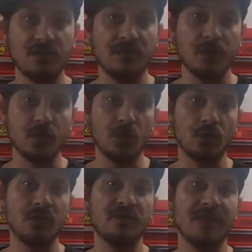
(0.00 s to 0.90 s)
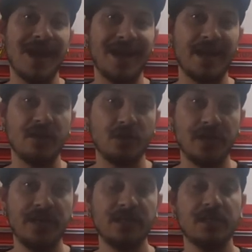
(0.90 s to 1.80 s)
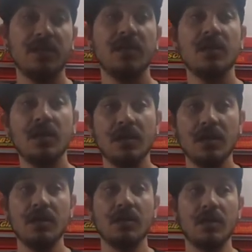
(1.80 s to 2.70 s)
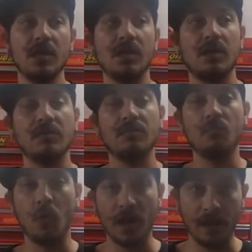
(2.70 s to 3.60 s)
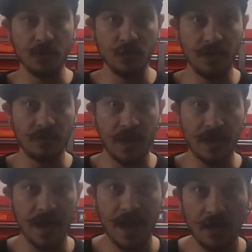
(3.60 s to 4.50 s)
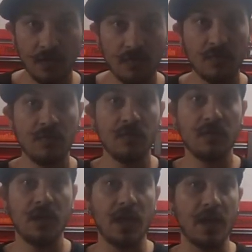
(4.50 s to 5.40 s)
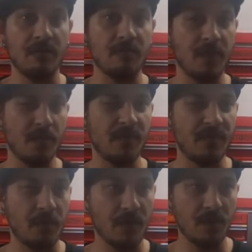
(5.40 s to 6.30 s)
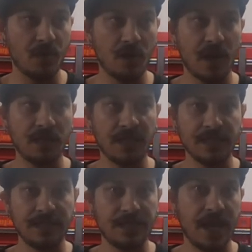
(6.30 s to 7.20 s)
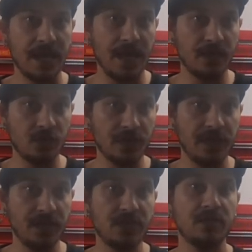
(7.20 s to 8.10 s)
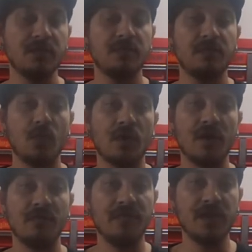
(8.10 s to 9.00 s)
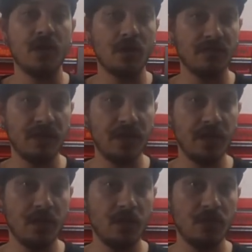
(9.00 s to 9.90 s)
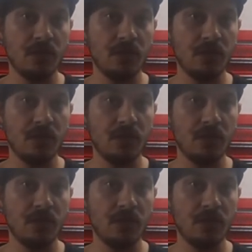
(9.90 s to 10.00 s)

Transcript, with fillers: for a total of nine entries. What I'm doing right now, I remember, if I remember correctly, it's ten entries for a V R video,